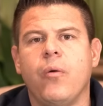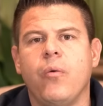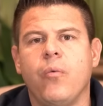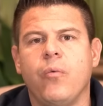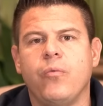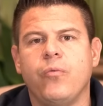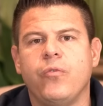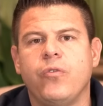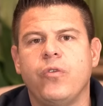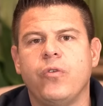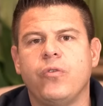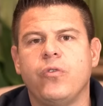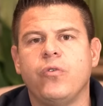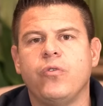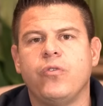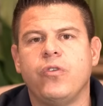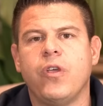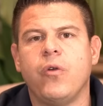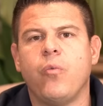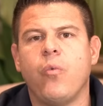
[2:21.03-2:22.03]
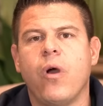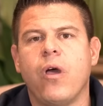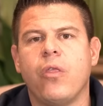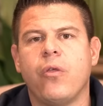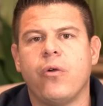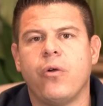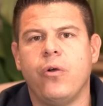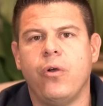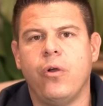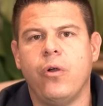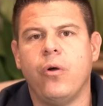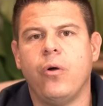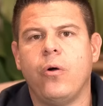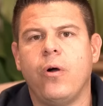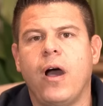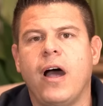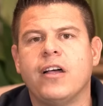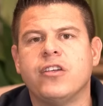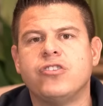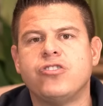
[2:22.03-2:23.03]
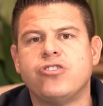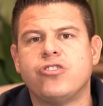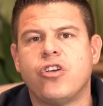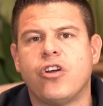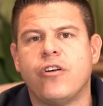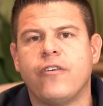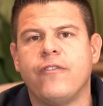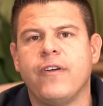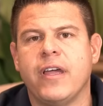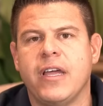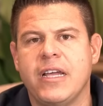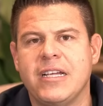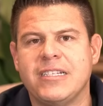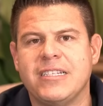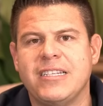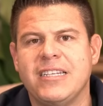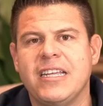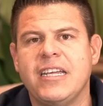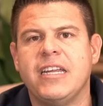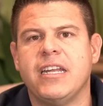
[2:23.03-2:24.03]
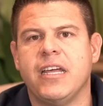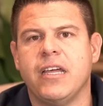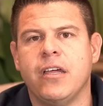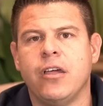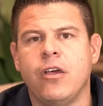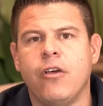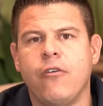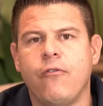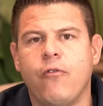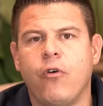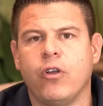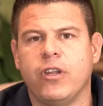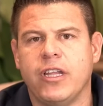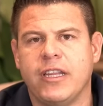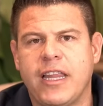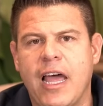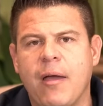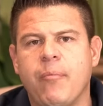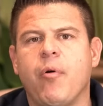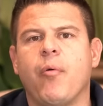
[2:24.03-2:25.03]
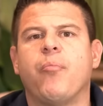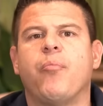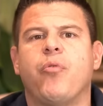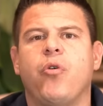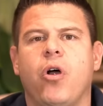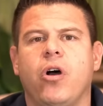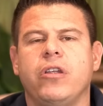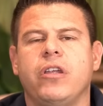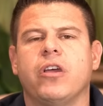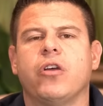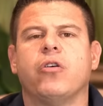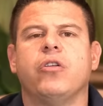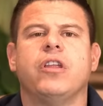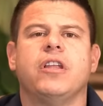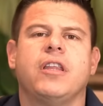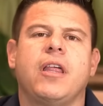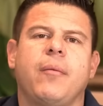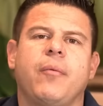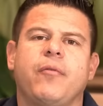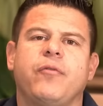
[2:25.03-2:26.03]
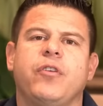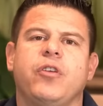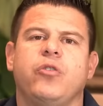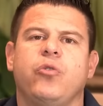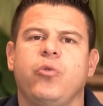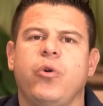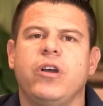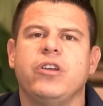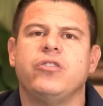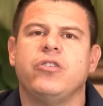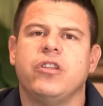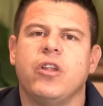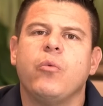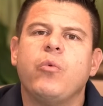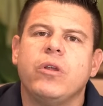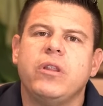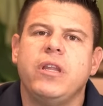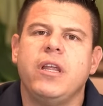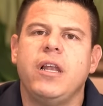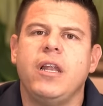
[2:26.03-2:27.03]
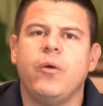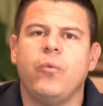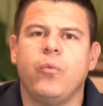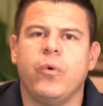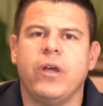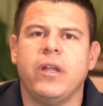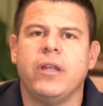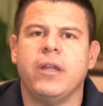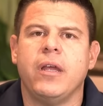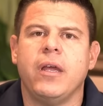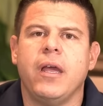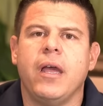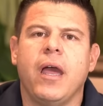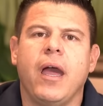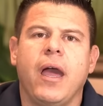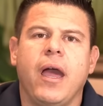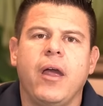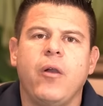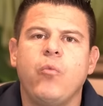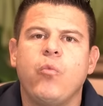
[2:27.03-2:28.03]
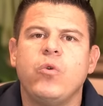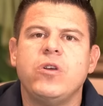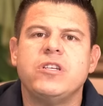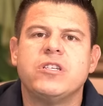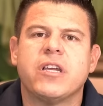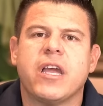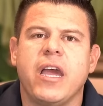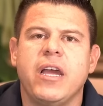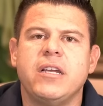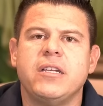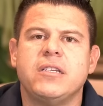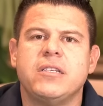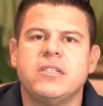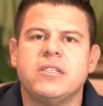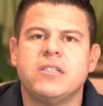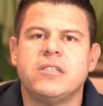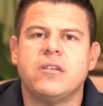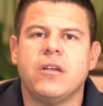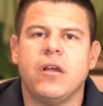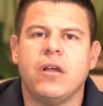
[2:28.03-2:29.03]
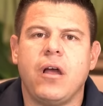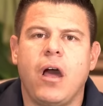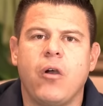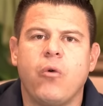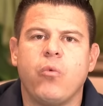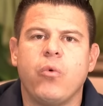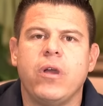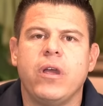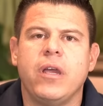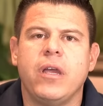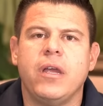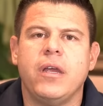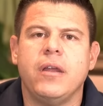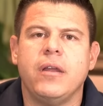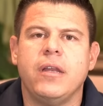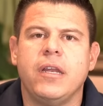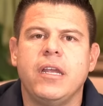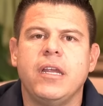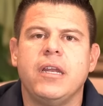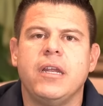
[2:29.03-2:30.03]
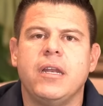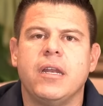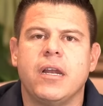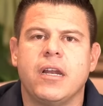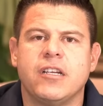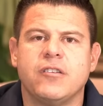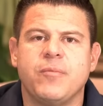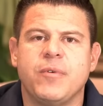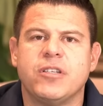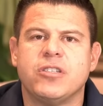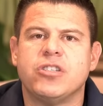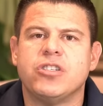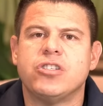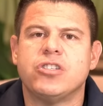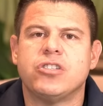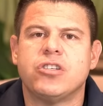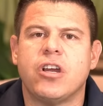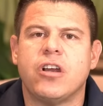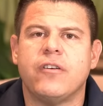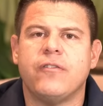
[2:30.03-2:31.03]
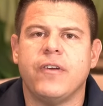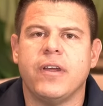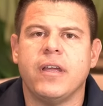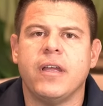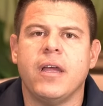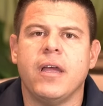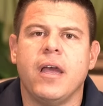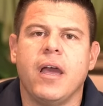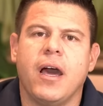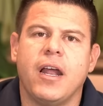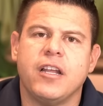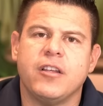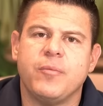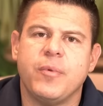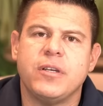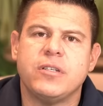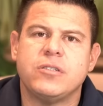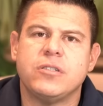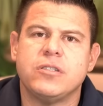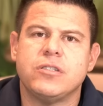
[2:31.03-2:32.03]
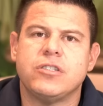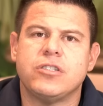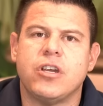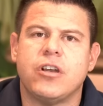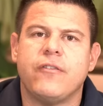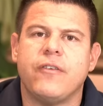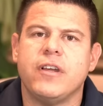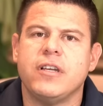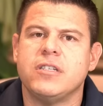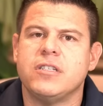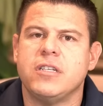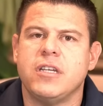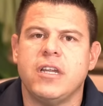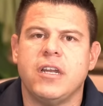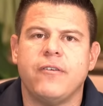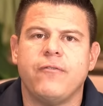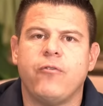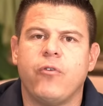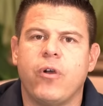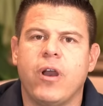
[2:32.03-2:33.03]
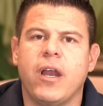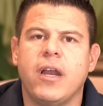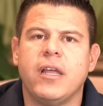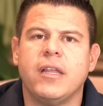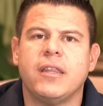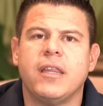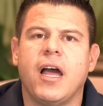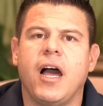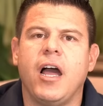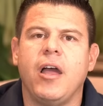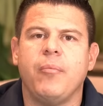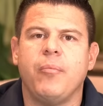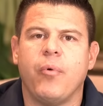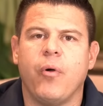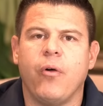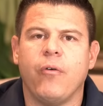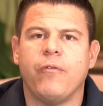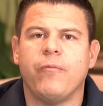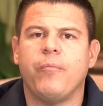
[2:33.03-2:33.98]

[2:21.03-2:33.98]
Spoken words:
to see whether or no a survey is needed for the type of project or the type of situation that we're dealing with. In which cases are we needing an asbestos survey? An asbestos survey is needed for any type of